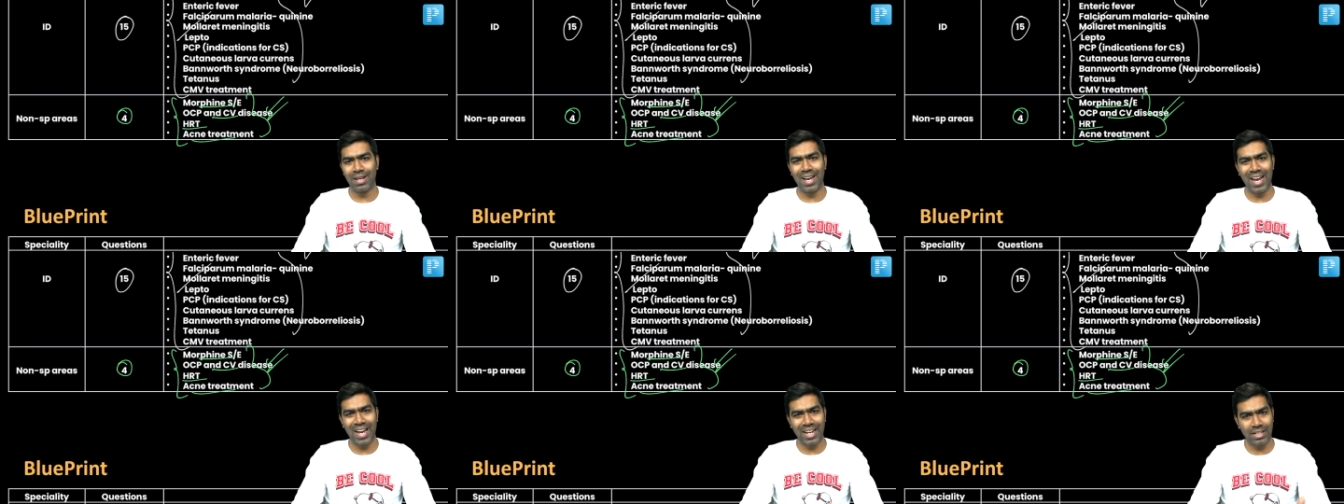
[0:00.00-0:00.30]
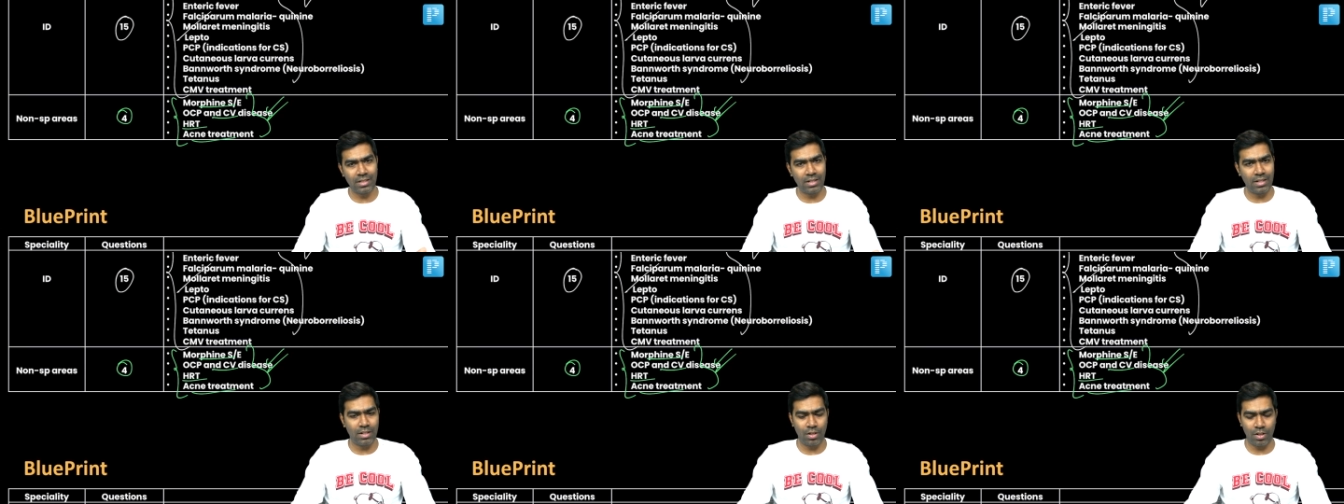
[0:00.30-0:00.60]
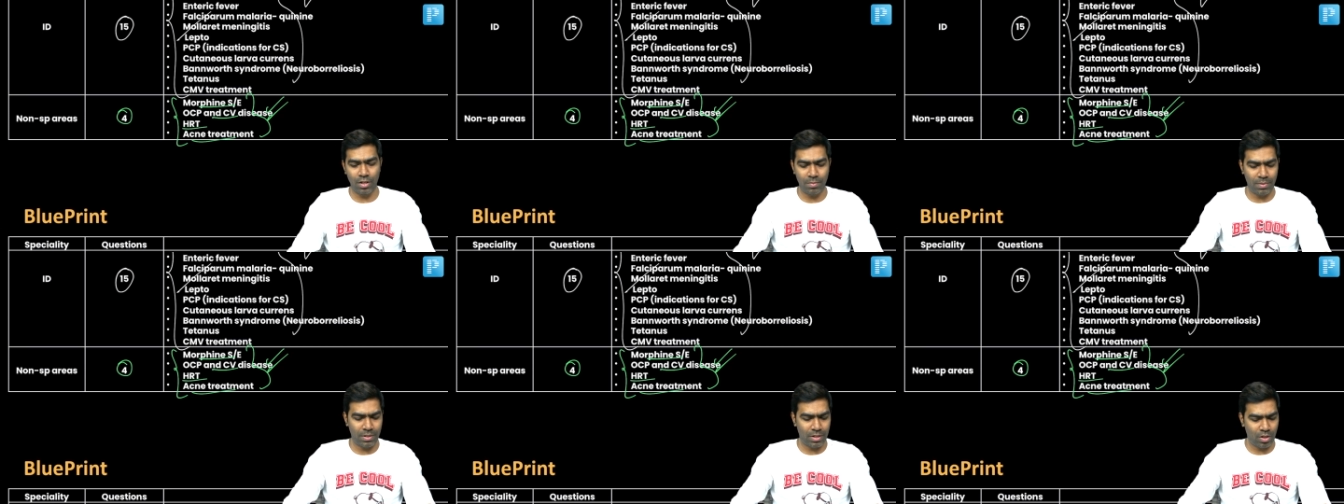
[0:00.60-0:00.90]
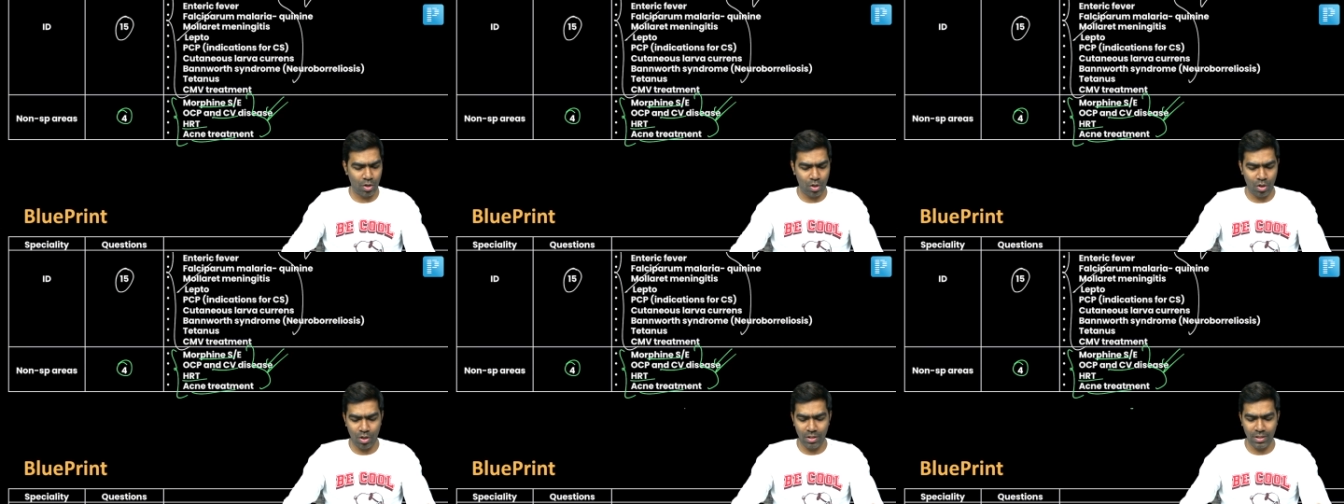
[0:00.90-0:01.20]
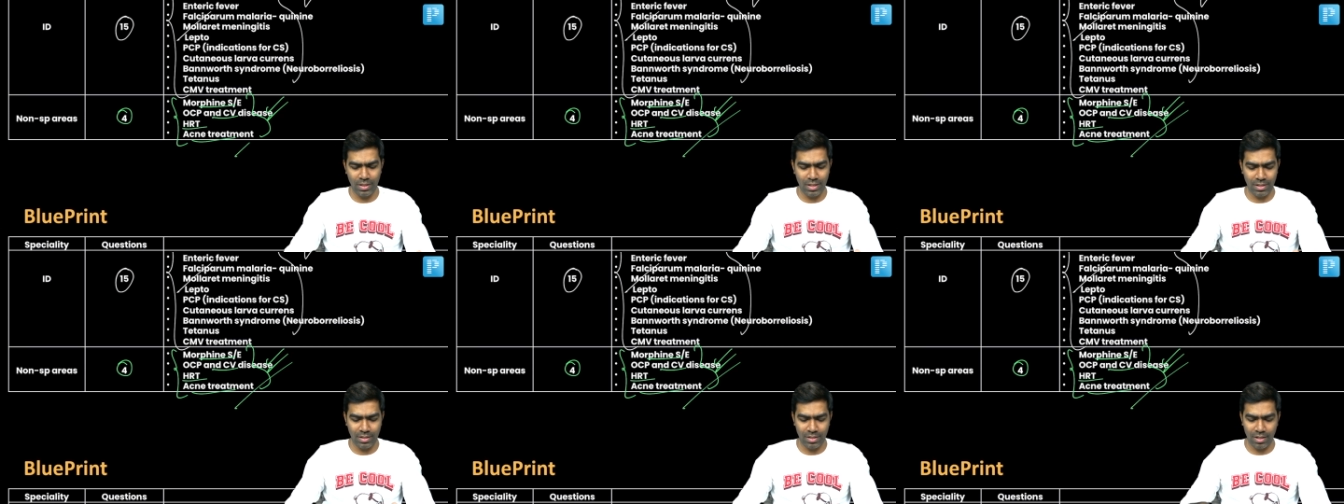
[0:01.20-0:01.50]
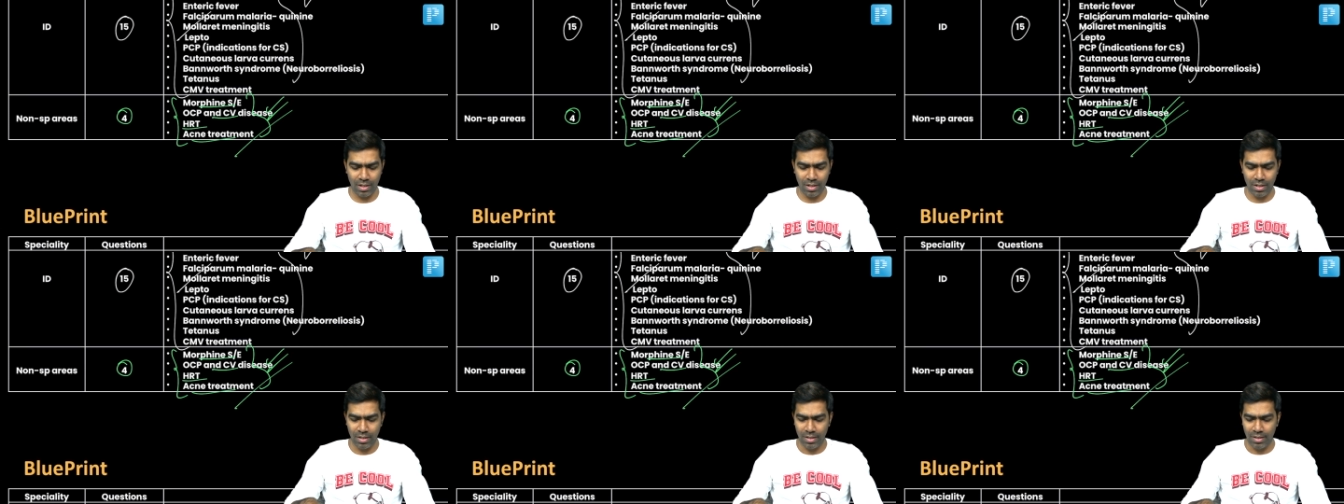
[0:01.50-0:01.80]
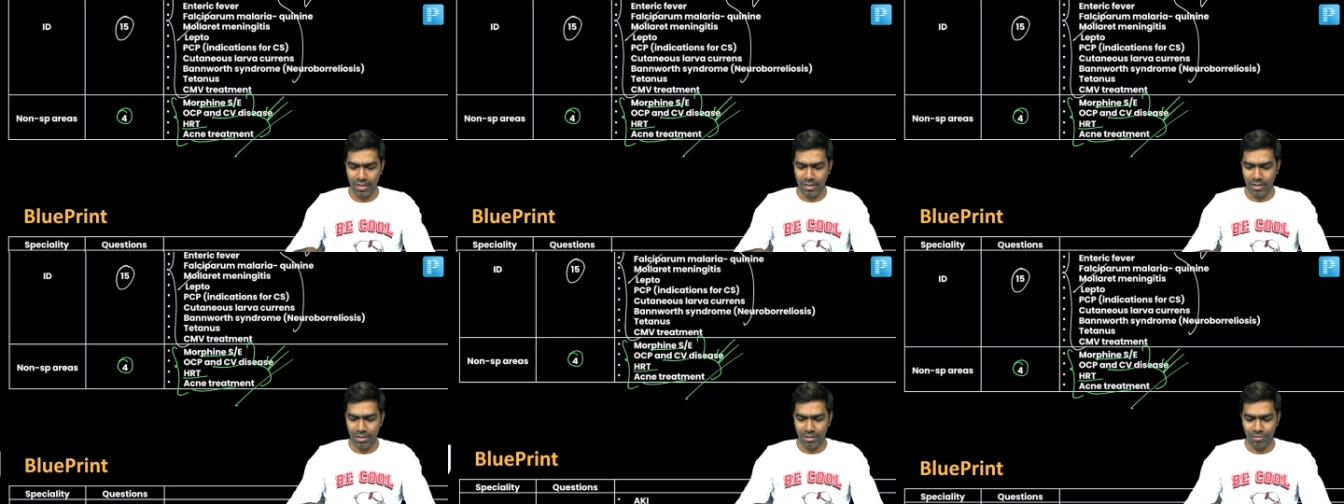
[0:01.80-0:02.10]
acne treatment, all these are
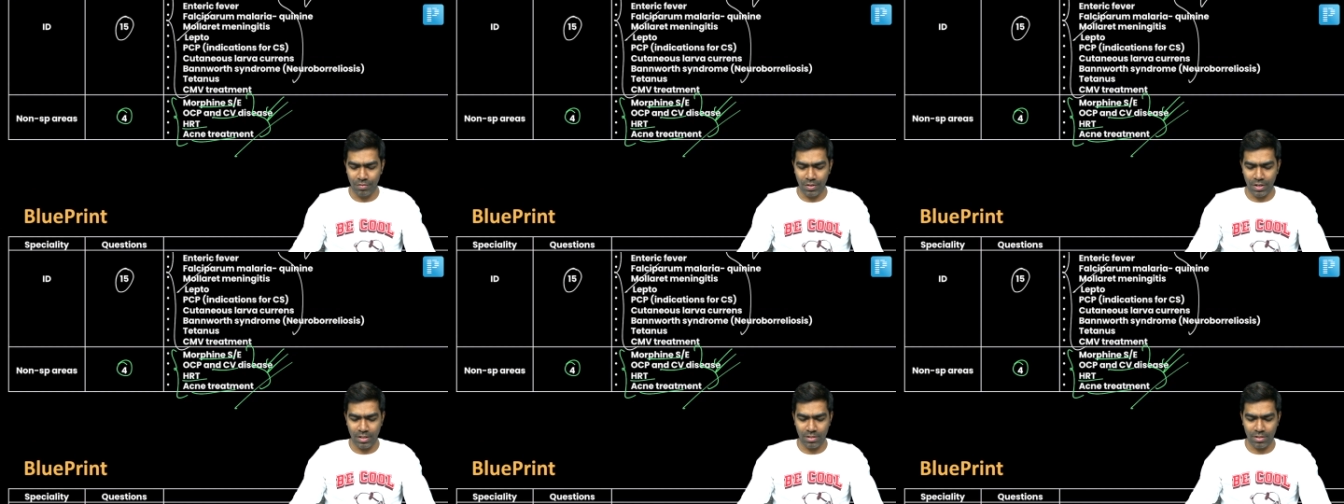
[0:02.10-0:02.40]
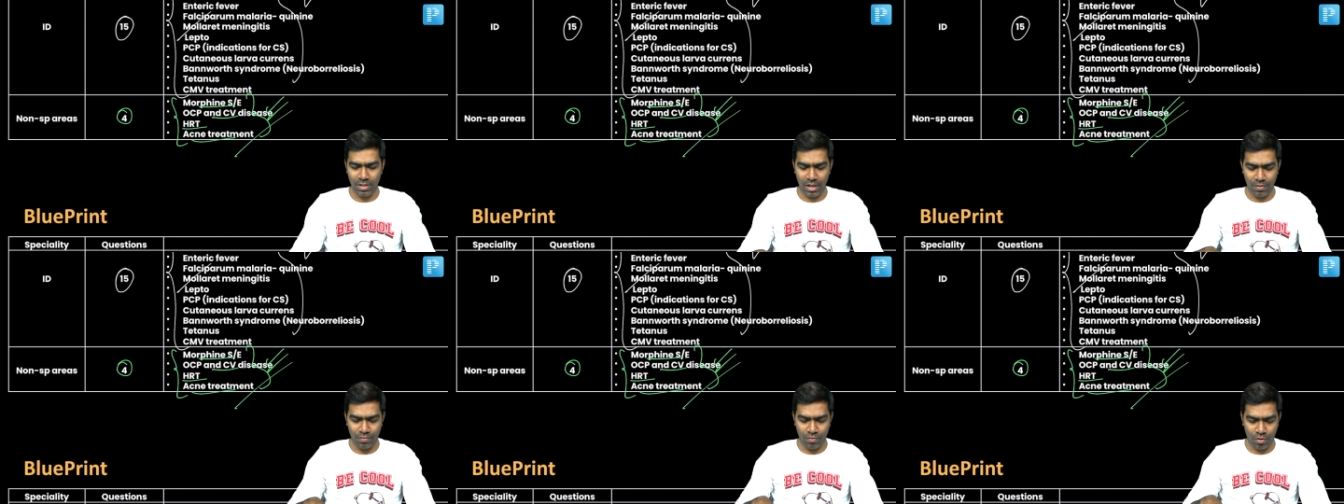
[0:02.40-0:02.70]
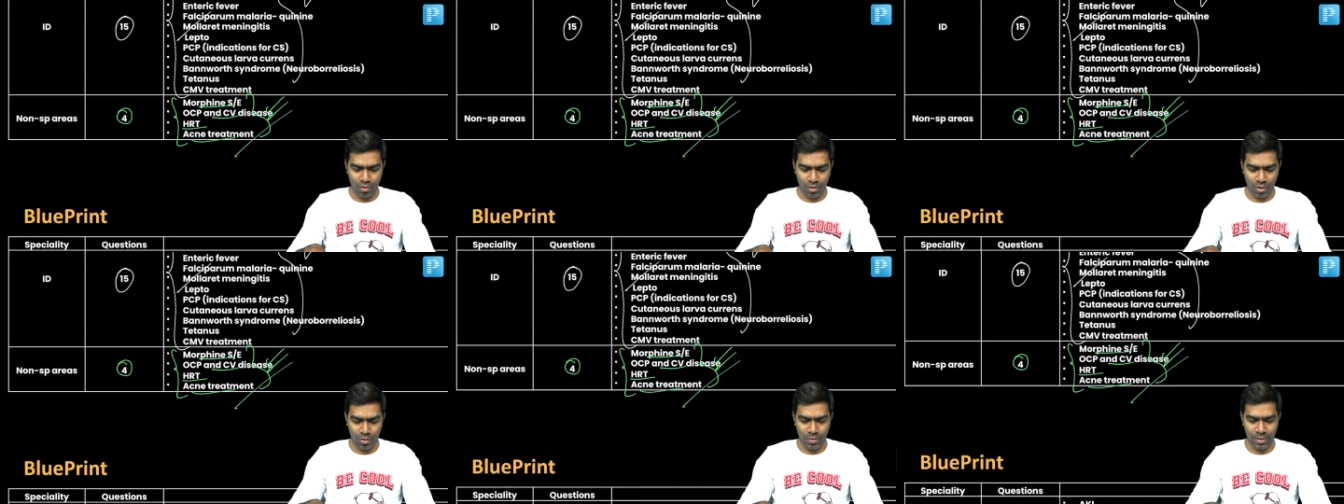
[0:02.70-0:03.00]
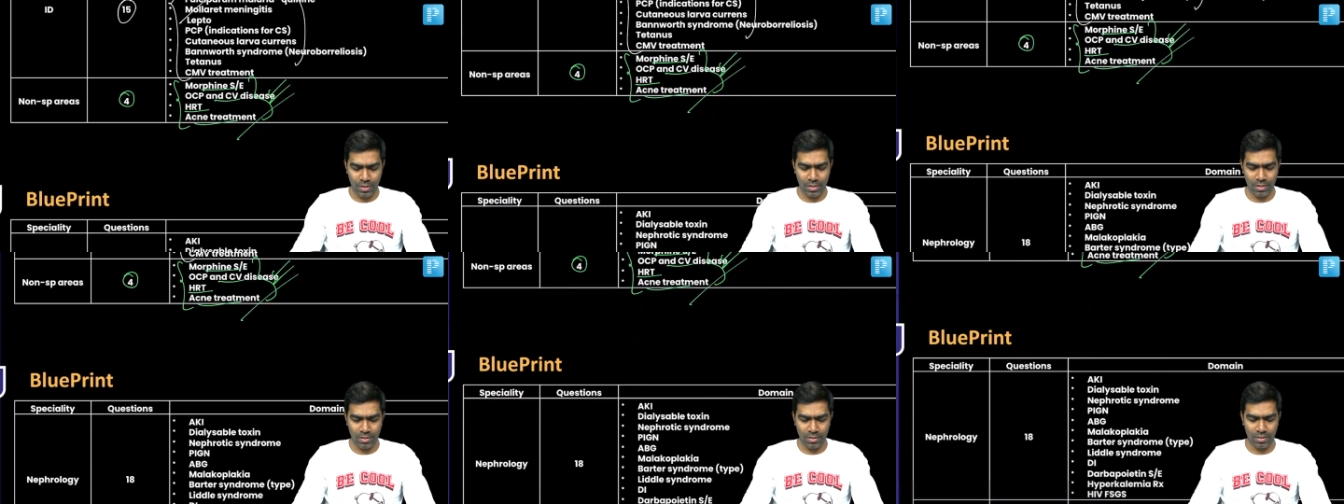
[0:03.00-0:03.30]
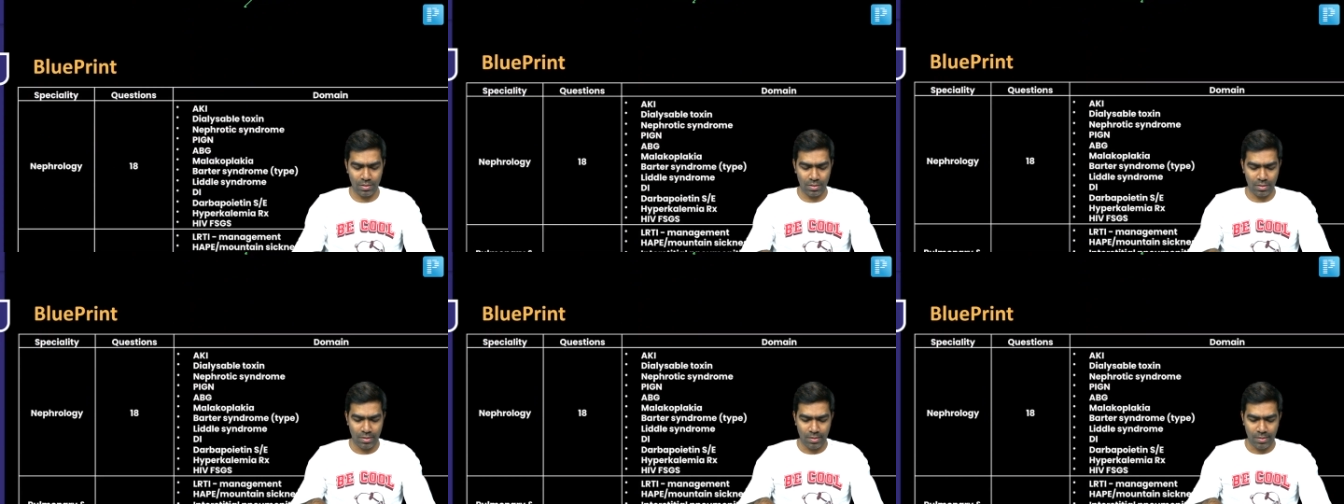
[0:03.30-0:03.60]
very straightforward questions.